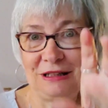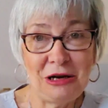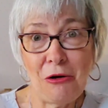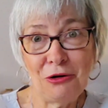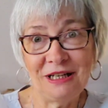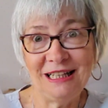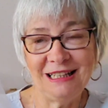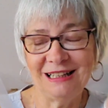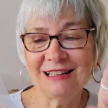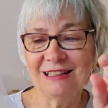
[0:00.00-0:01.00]
long
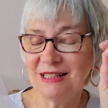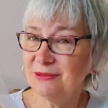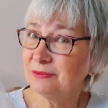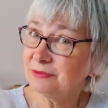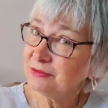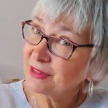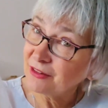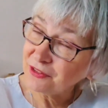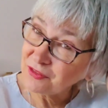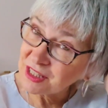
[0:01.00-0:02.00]
needles.
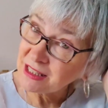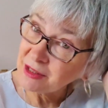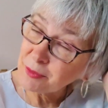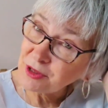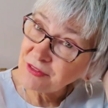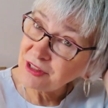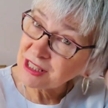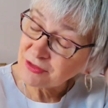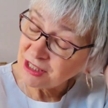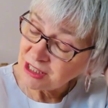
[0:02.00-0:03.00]
If you've seen the
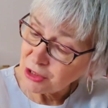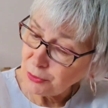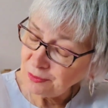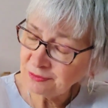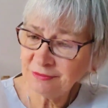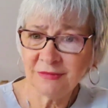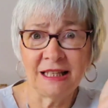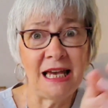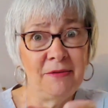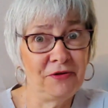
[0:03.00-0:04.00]
previous video,
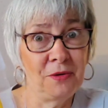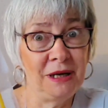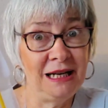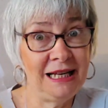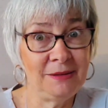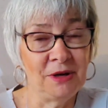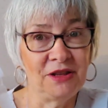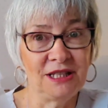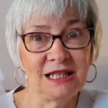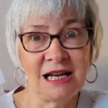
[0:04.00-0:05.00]
came from my late
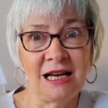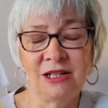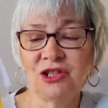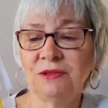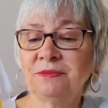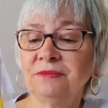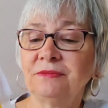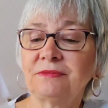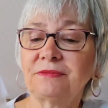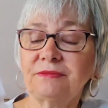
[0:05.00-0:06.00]
mother's stash,
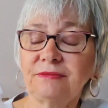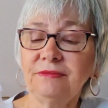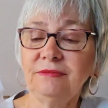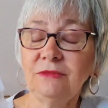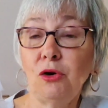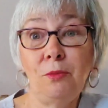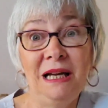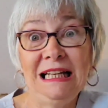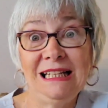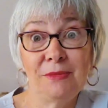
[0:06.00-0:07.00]

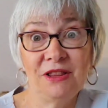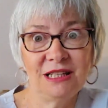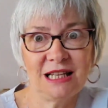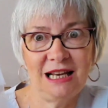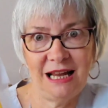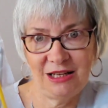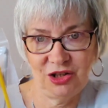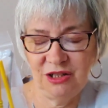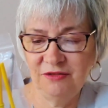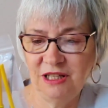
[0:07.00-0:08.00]
my late mother's
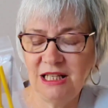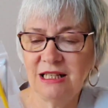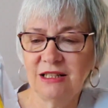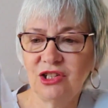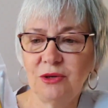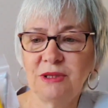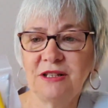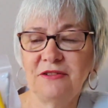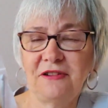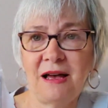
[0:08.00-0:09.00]
collection of needles. She
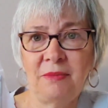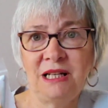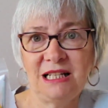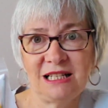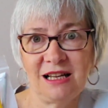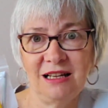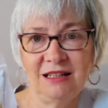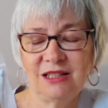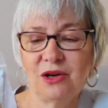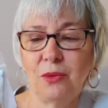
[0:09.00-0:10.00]
was a fab knitter
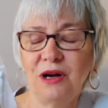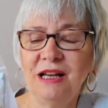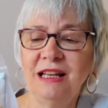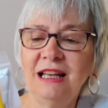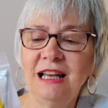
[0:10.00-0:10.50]
and sewer,